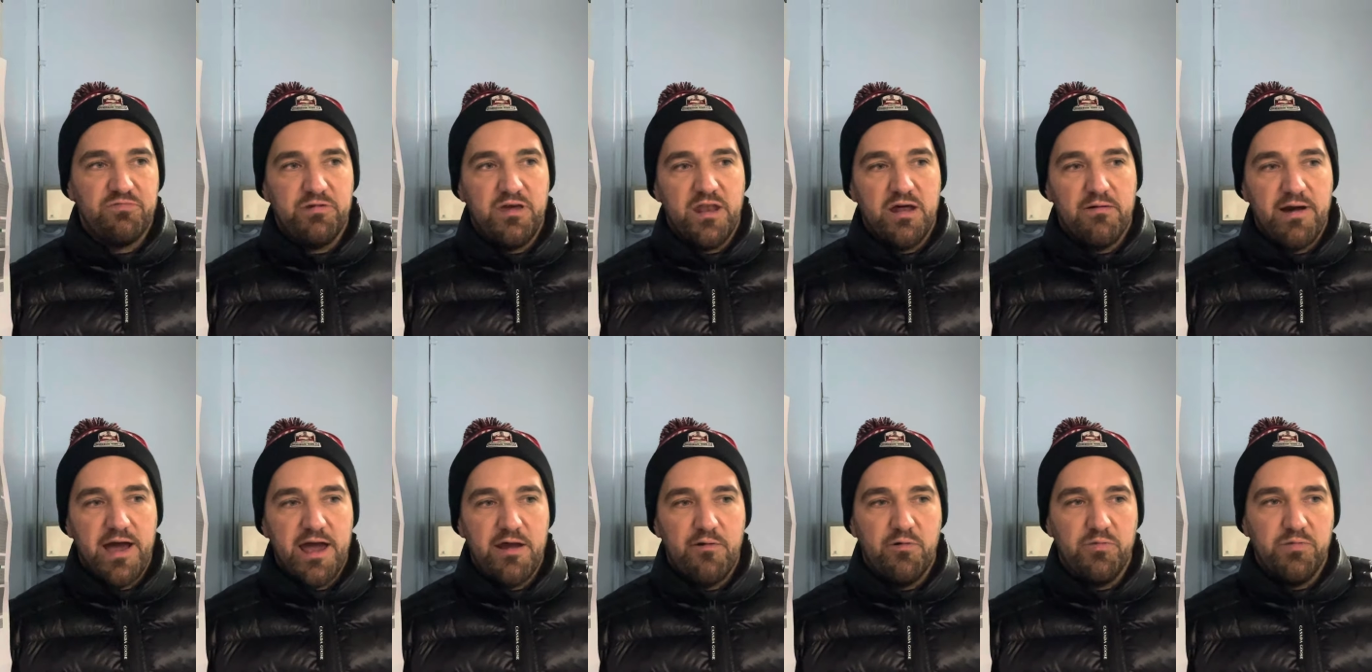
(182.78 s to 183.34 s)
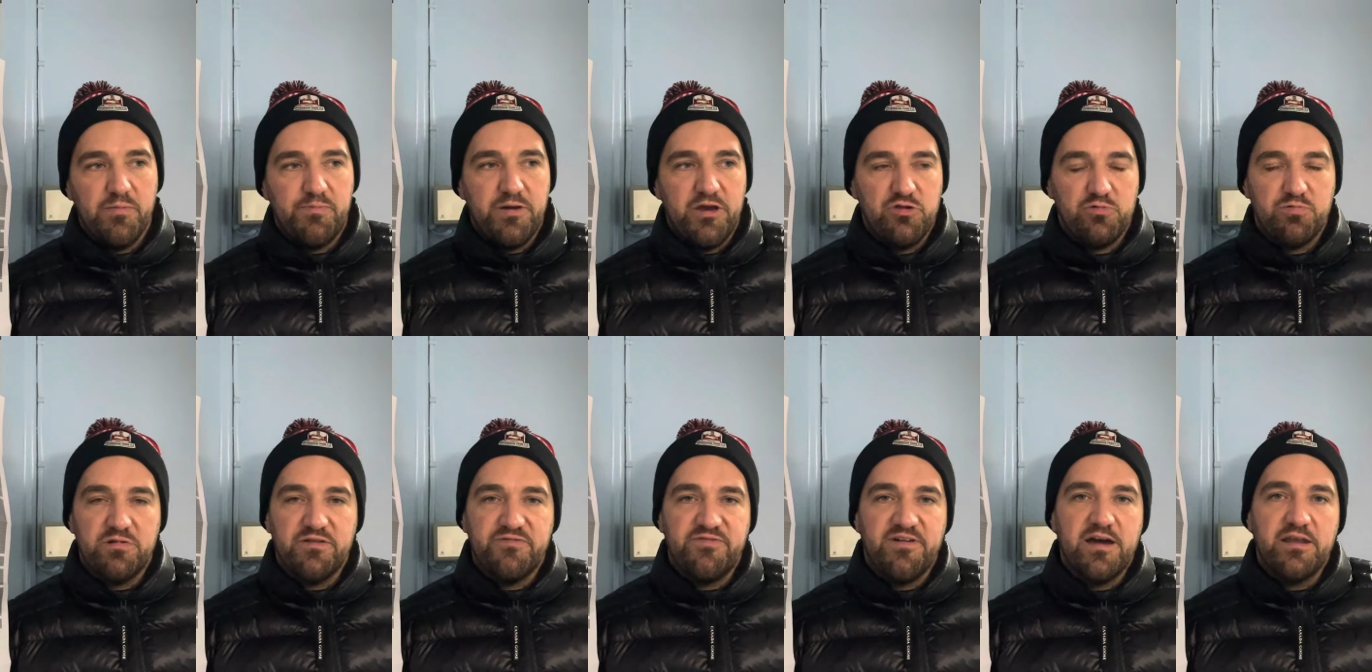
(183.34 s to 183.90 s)
you know, higher up the
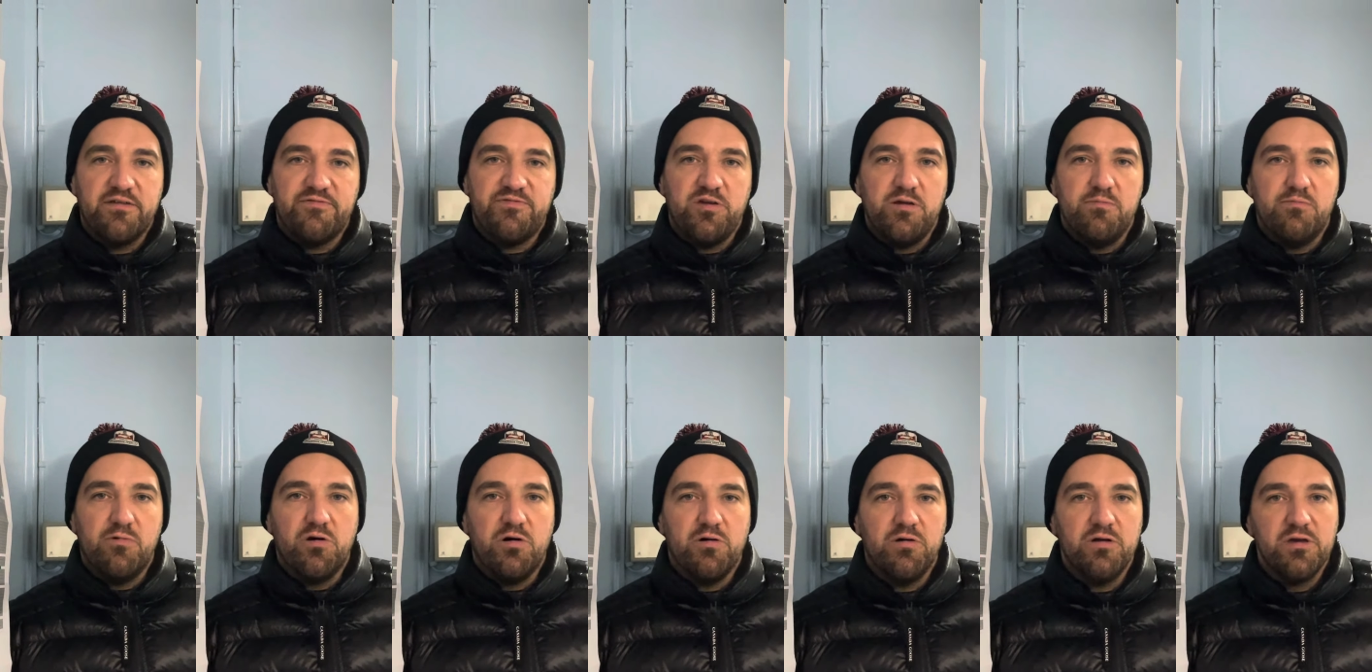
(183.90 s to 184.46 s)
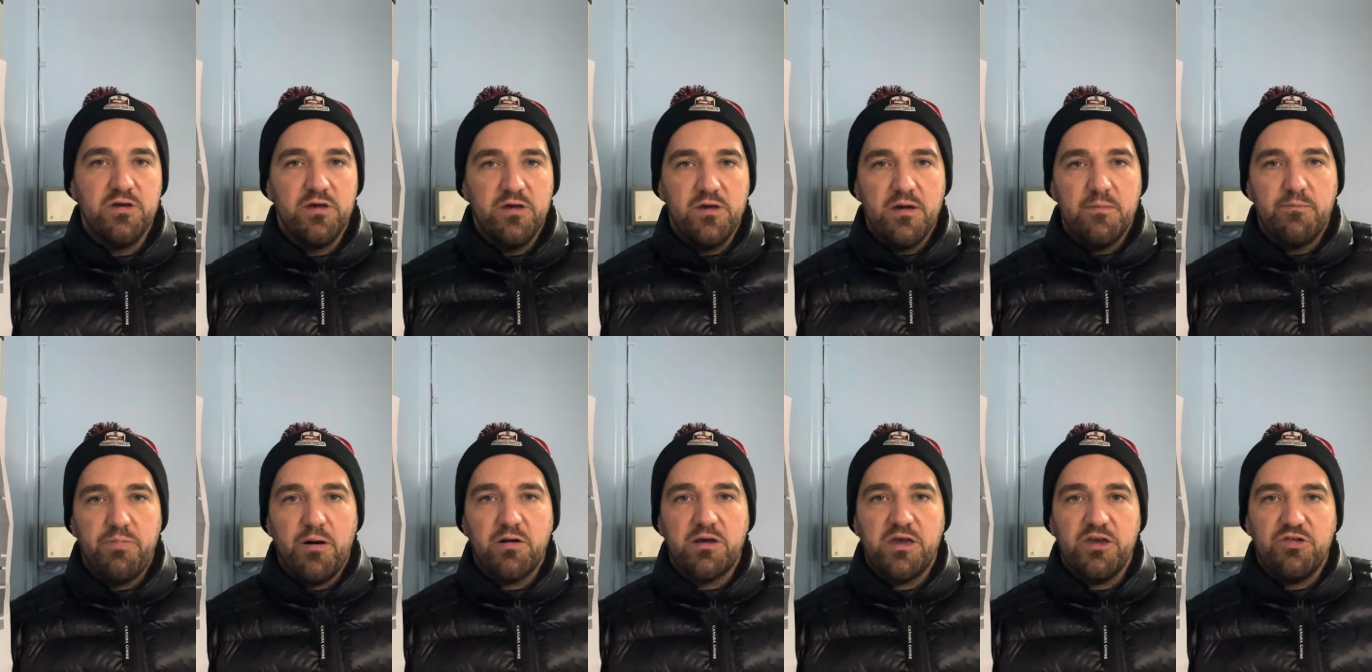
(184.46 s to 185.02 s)
pitch would have found a few more
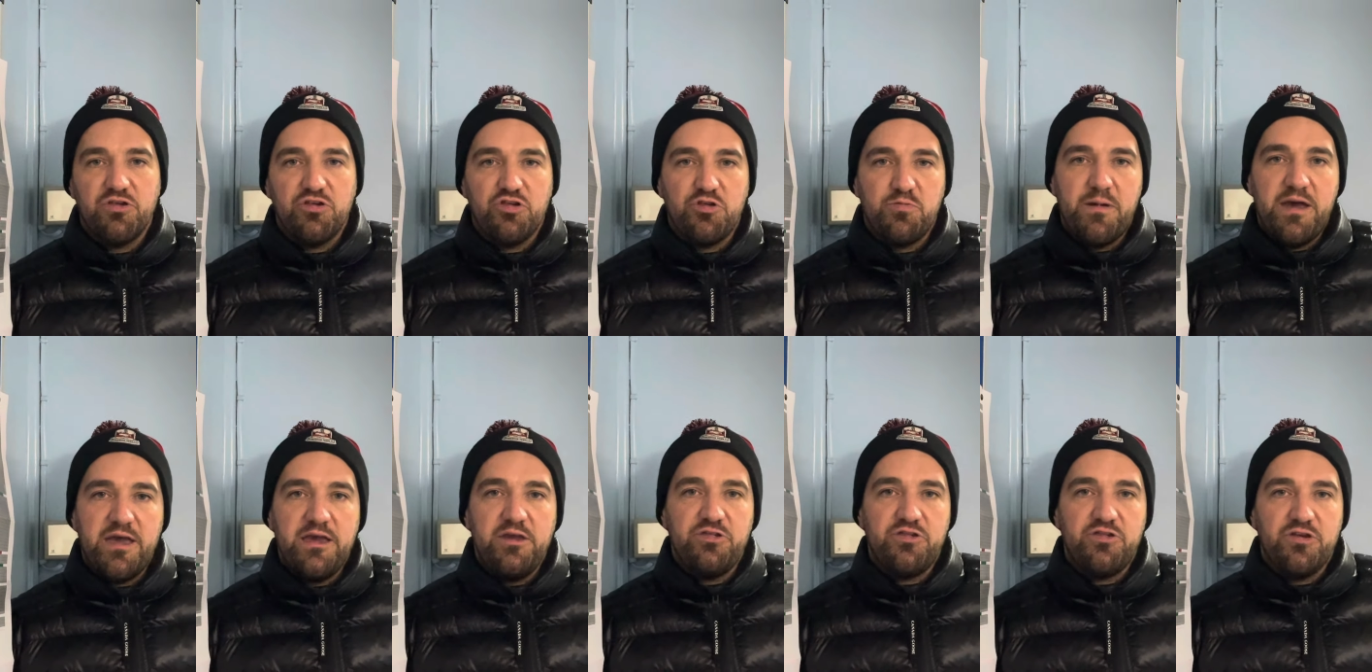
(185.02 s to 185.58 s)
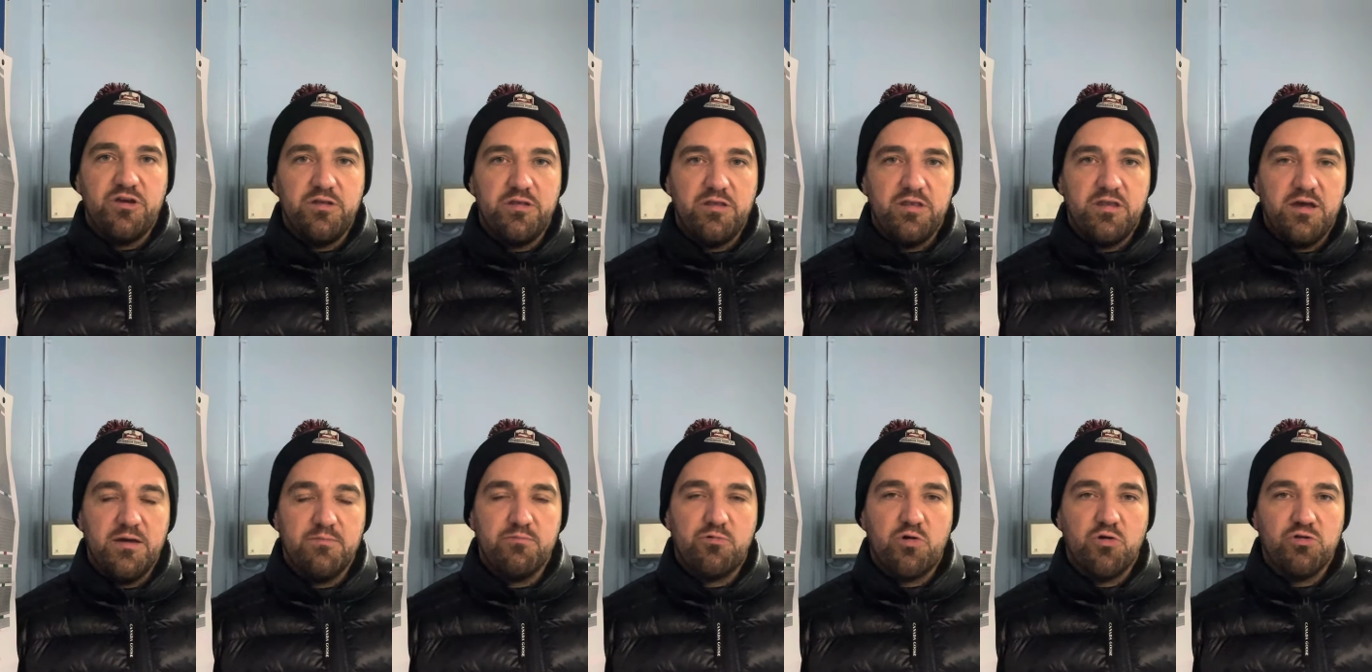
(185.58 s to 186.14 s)
pockets of space
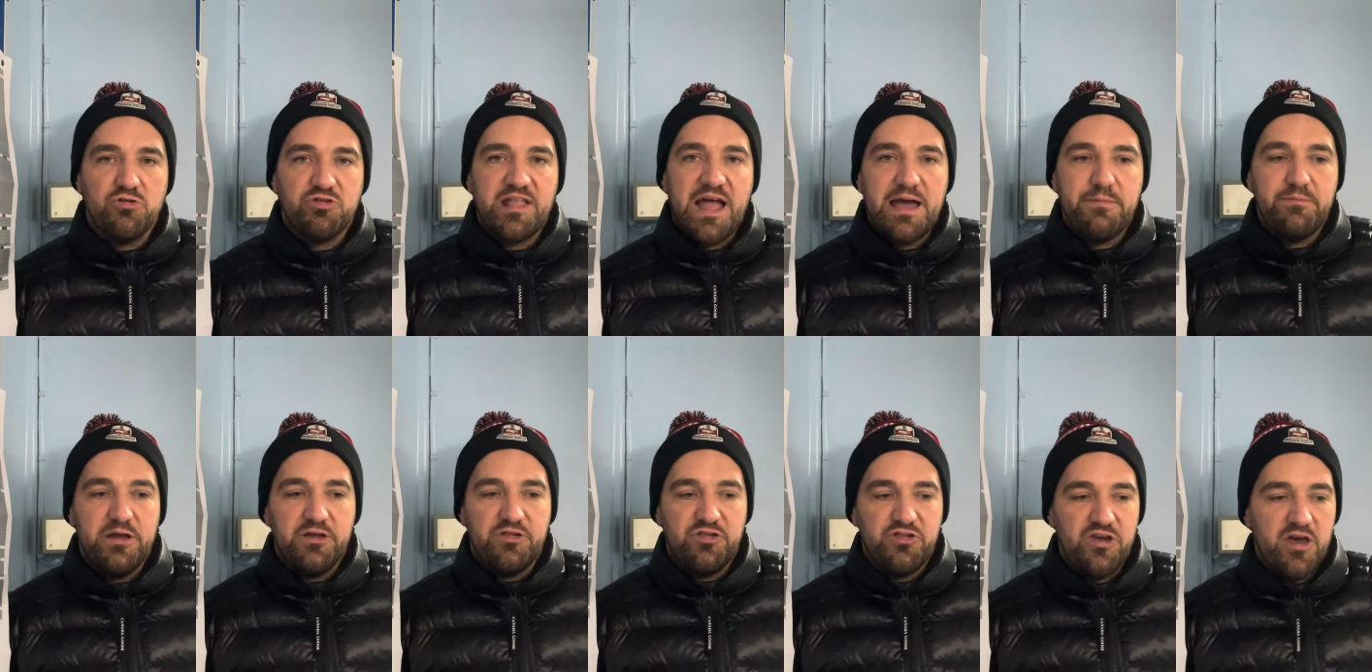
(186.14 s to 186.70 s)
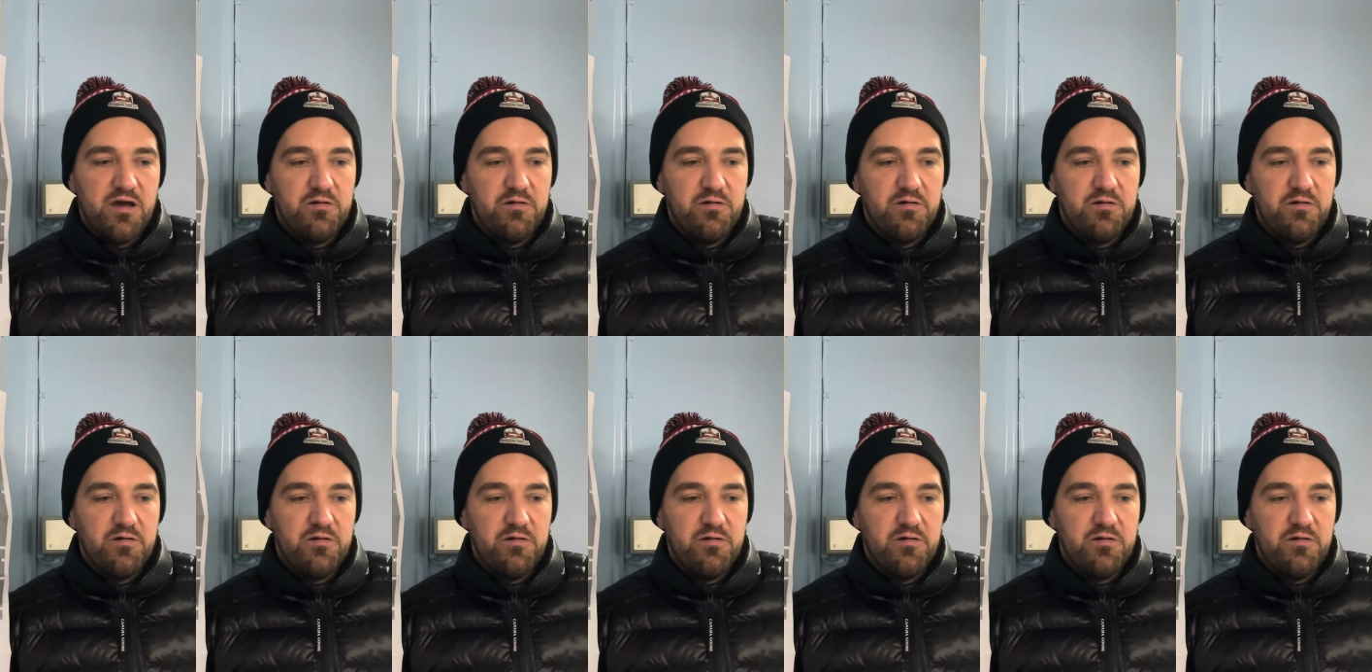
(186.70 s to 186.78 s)
and caused damage.